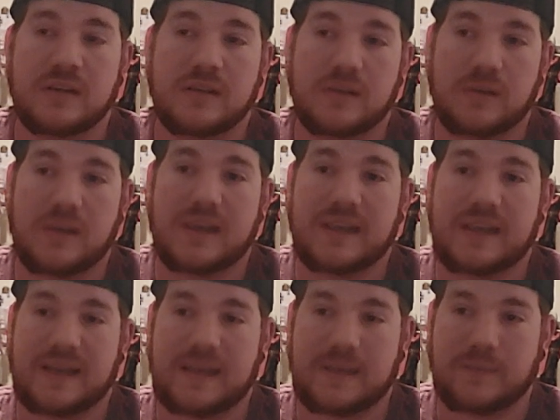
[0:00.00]
Great
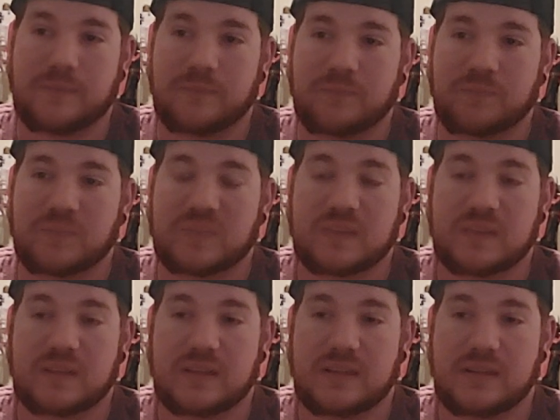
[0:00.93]
game,
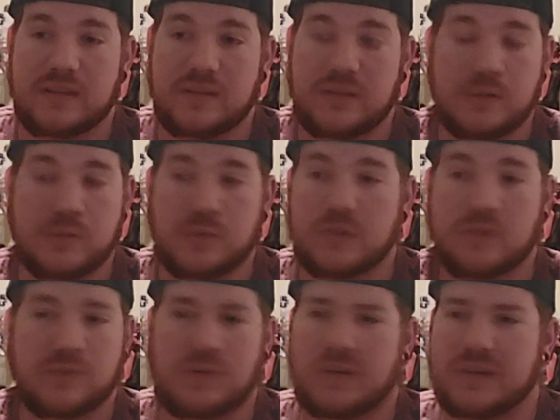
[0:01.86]
humorous,
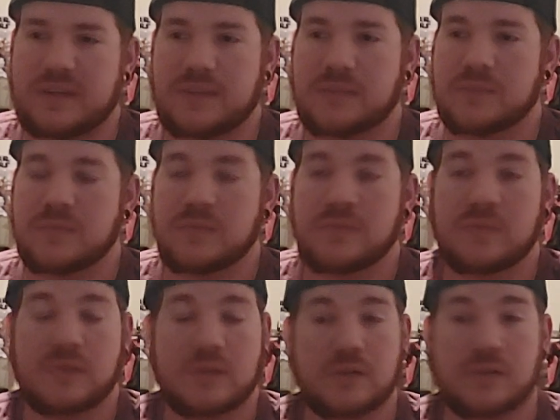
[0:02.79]
funny,
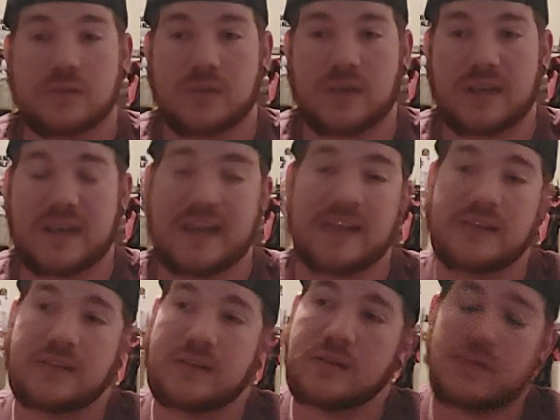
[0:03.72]
looks great, and it
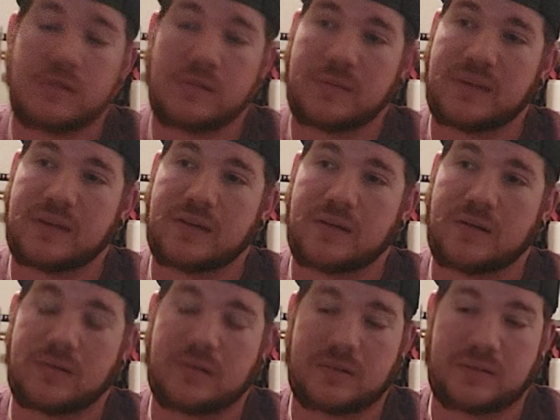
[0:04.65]
does look better
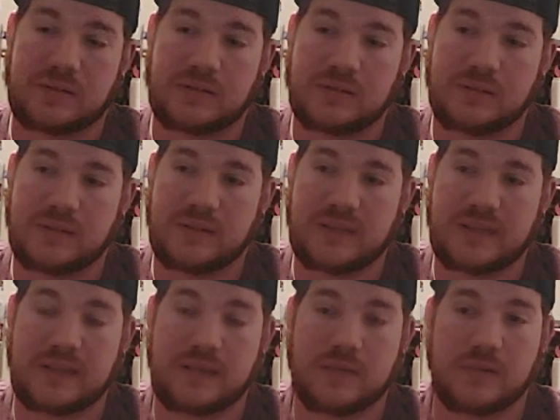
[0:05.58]
on
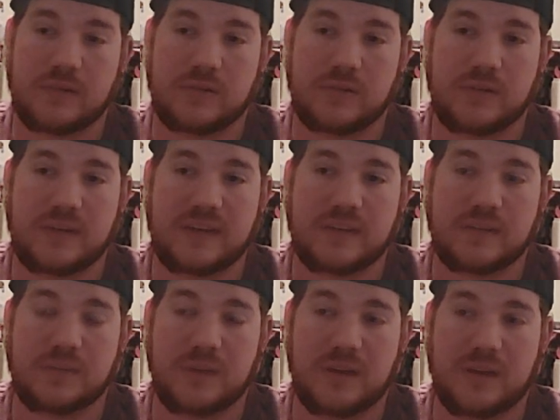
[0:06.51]
the original
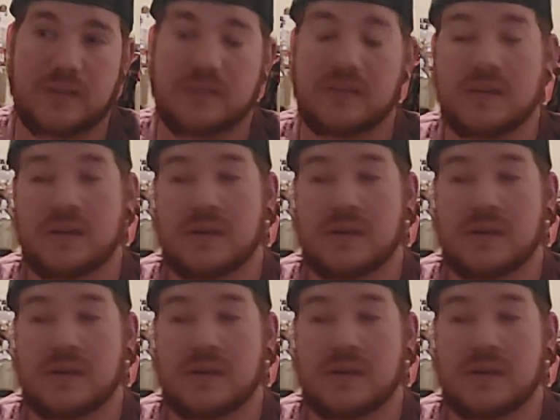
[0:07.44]
Xbox.